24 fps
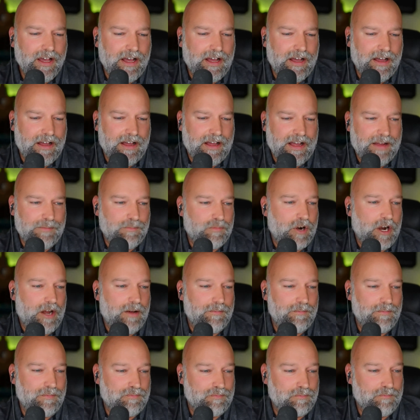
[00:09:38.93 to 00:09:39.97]
Uh, I brought
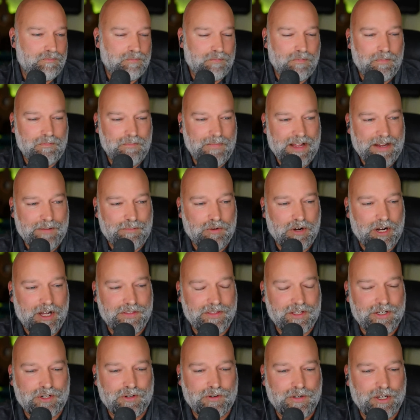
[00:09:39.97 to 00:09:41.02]
I brought
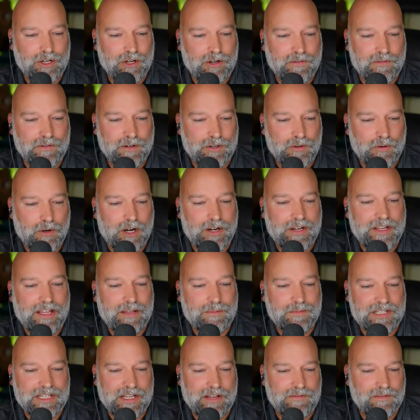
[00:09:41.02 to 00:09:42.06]
the tree over to our
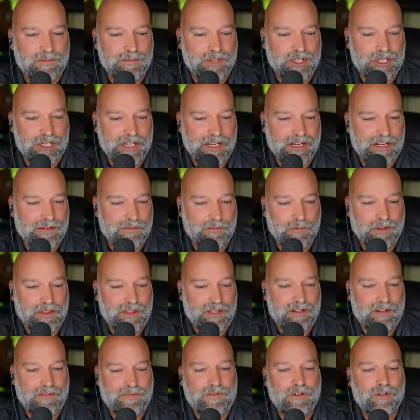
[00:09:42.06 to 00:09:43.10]
EM7 machine, and
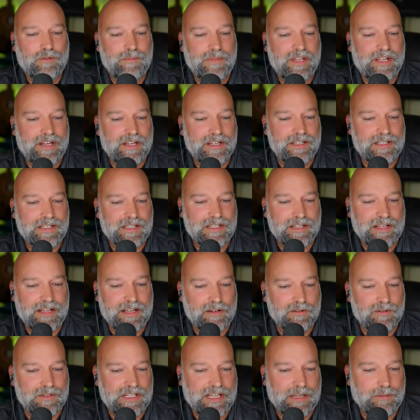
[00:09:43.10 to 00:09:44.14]
within a few minutes,
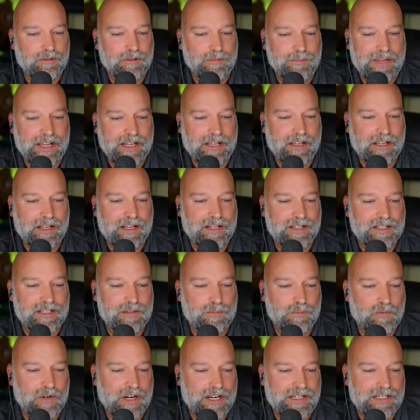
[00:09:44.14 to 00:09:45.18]
I was able to make a
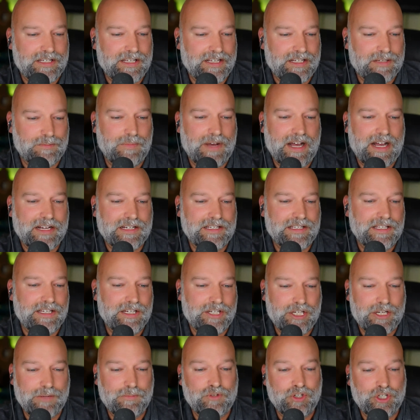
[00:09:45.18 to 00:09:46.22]
custom right size box to
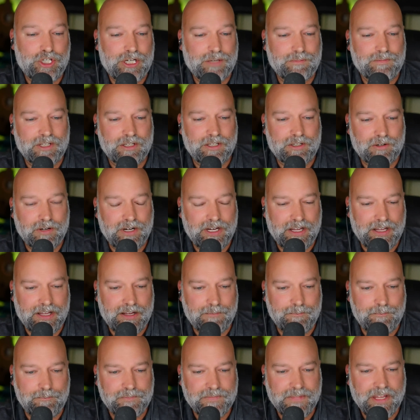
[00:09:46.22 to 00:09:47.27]
ship the tree
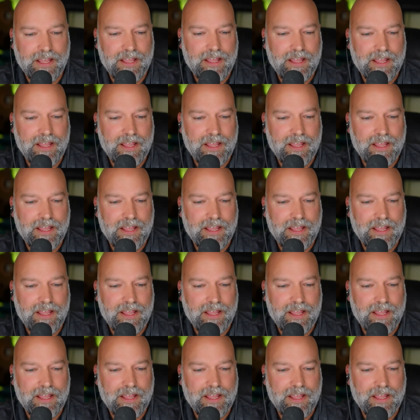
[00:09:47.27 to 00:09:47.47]
in,